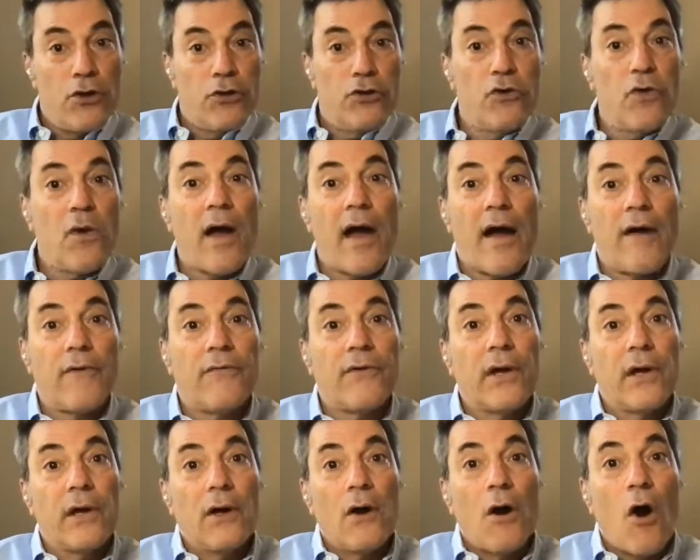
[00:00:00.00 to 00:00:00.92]
You have
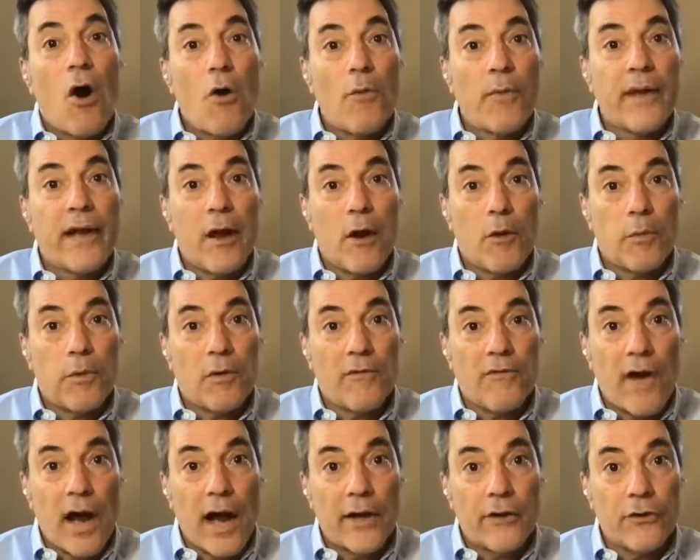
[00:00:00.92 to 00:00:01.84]
home care
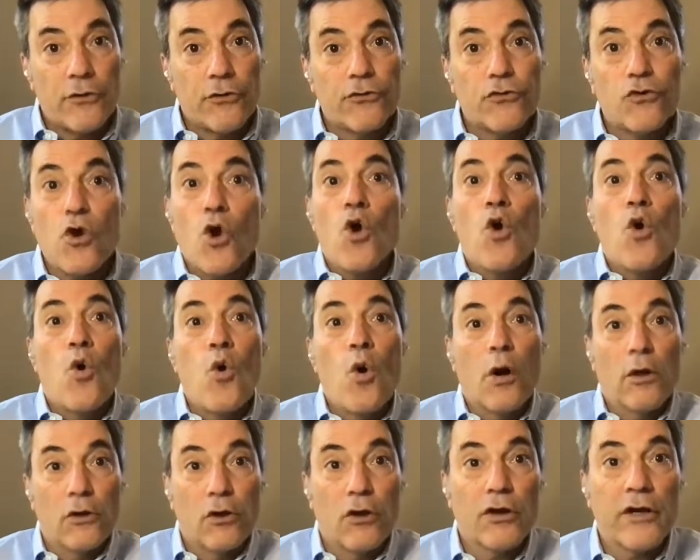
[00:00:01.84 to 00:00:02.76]
providers who
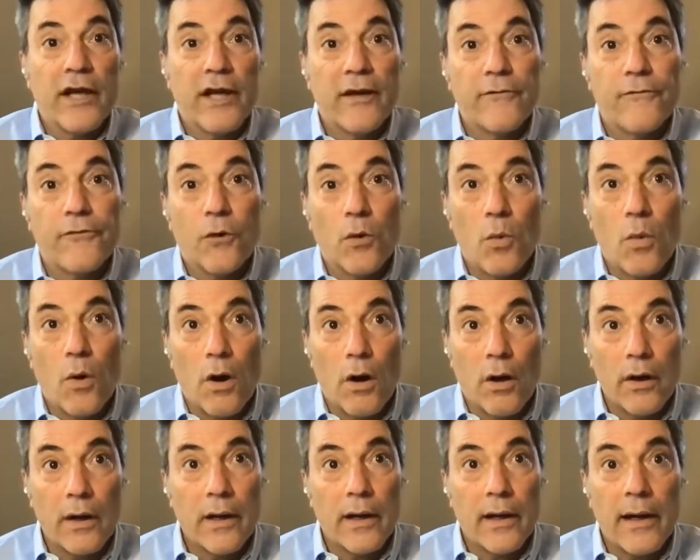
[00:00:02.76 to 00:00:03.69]
are looking for
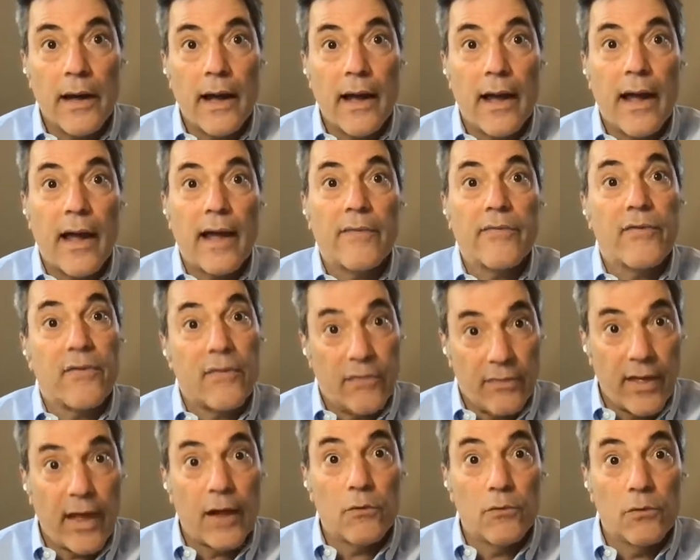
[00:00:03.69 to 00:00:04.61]
work and
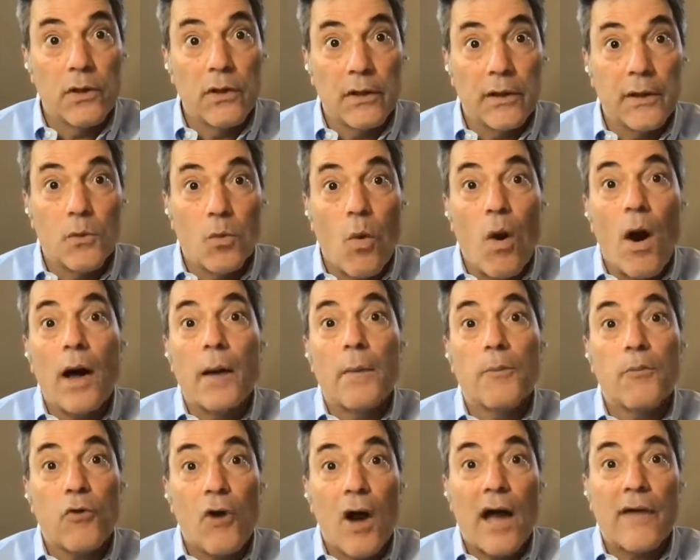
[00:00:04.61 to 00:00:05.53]
they really
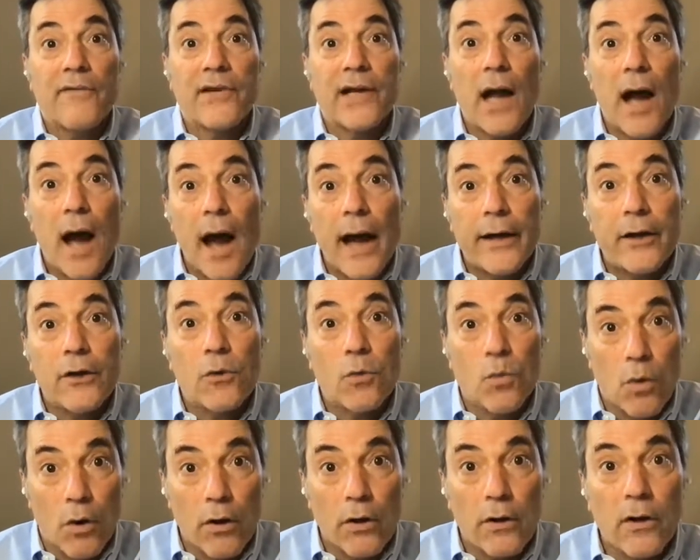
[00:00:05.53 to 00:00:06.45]
want private hire
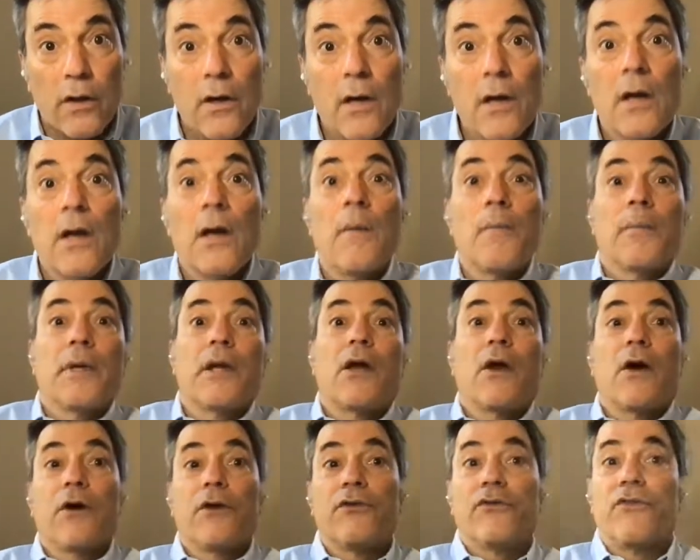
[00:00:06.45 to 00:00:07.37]
work
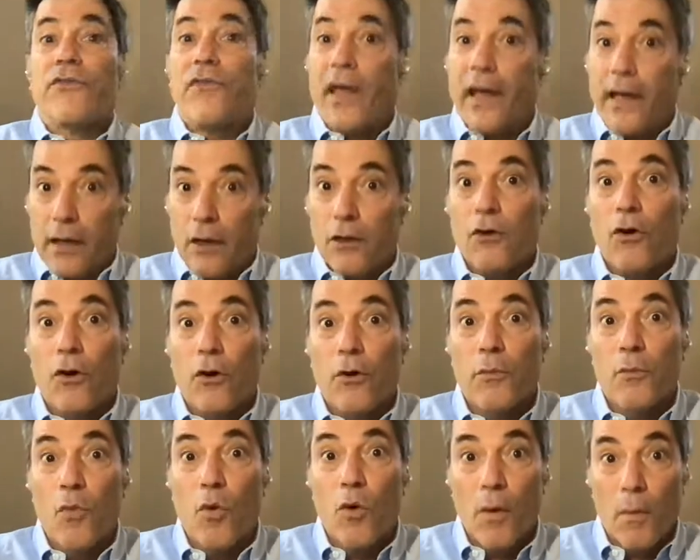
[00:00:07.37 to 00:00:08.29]
because they can
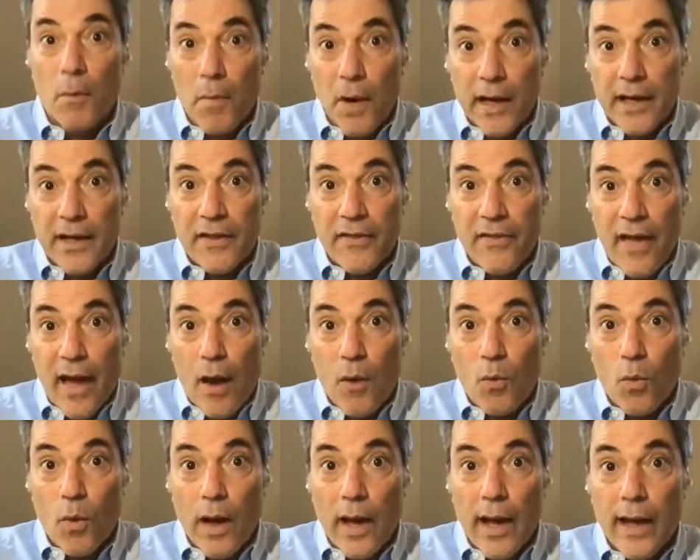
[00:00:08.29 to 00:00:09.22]
earn more money
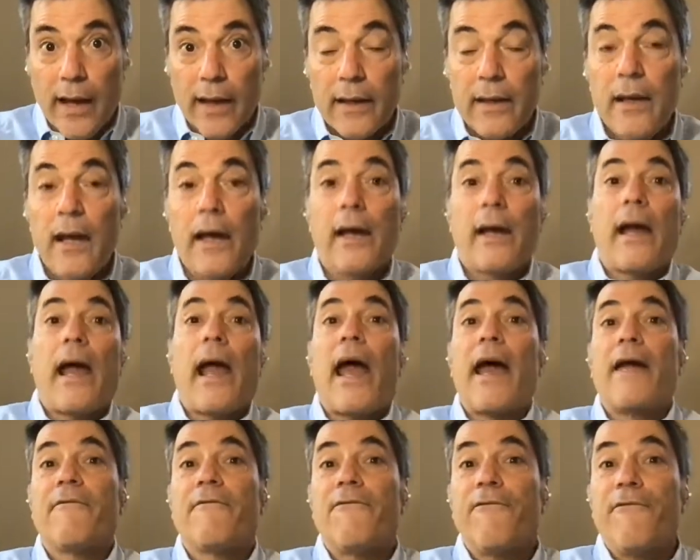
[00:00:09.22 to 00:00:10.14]
that way.
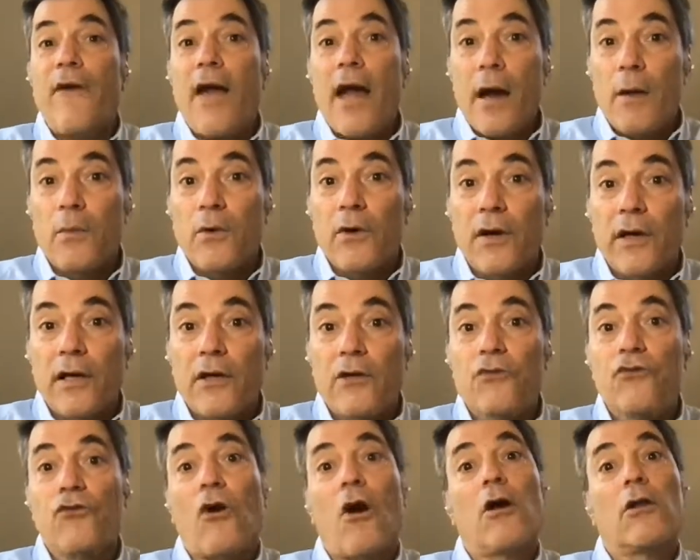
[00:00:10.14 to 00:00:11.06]
And
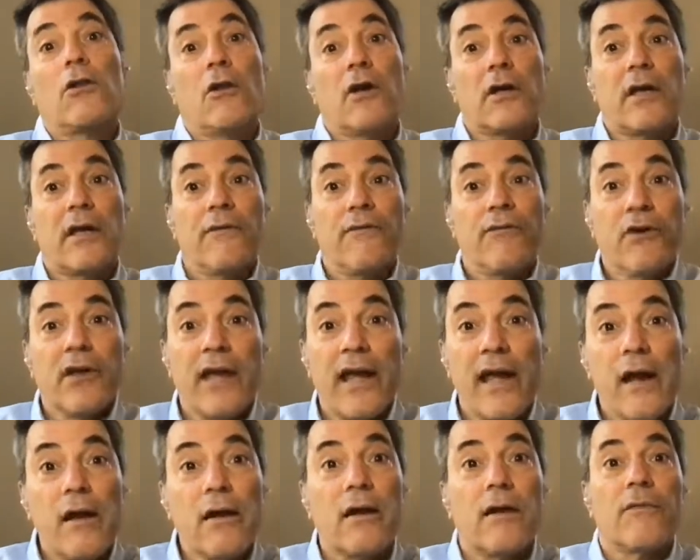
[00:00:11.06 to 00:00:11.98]
families are looking for
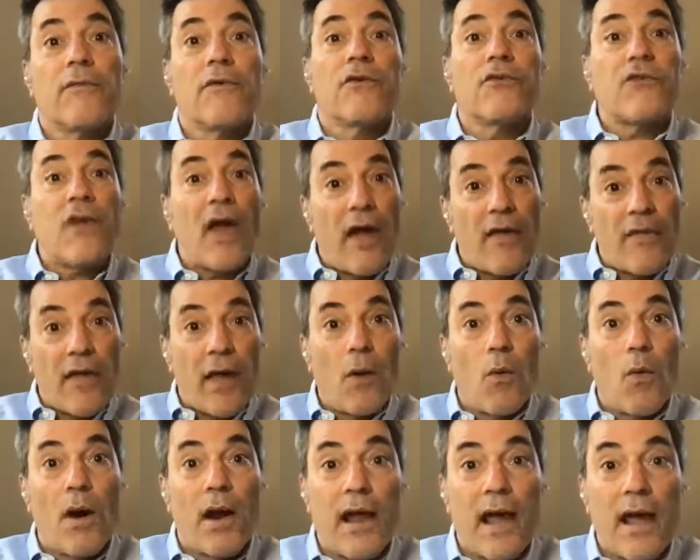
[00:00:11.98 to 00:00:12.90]
caregivers and they
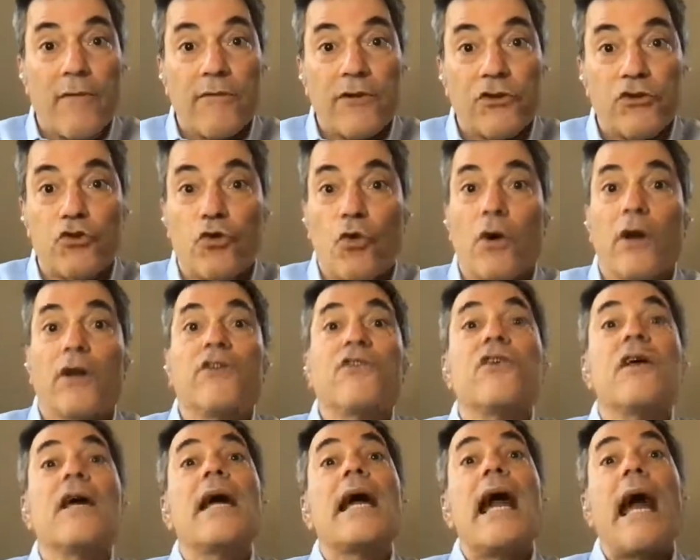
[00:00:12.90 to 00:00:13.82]
want to have a
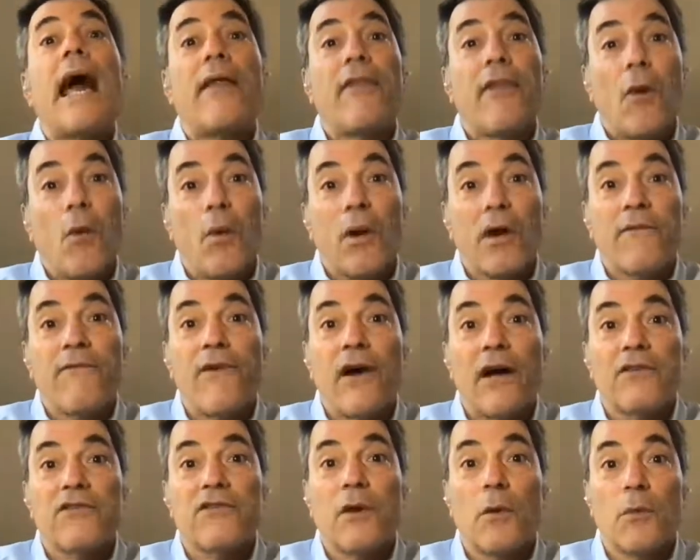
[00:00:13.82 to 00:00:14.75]
choice and they want to
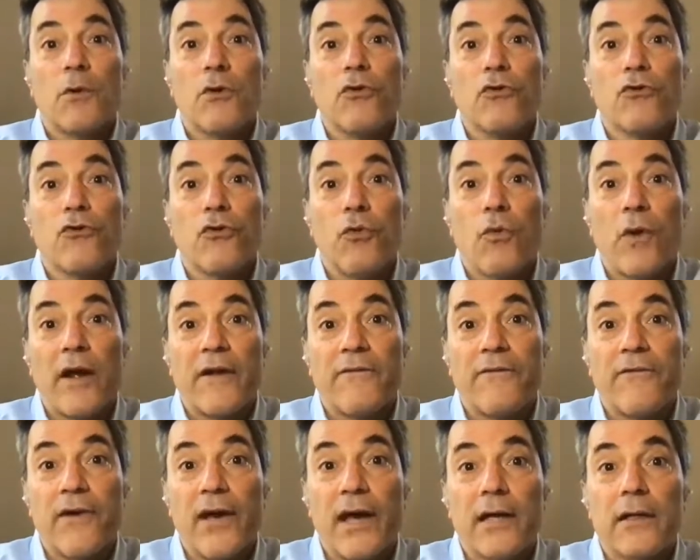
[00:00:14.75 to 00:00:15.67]
find someone who's the right
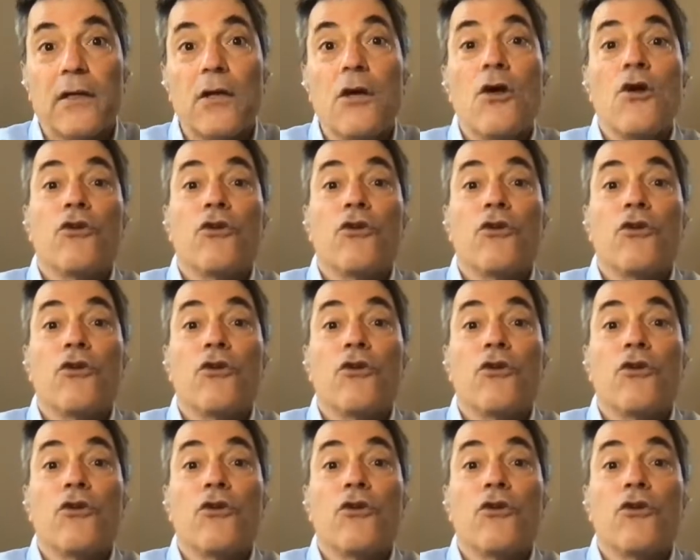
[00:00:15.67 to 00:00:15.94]
fit.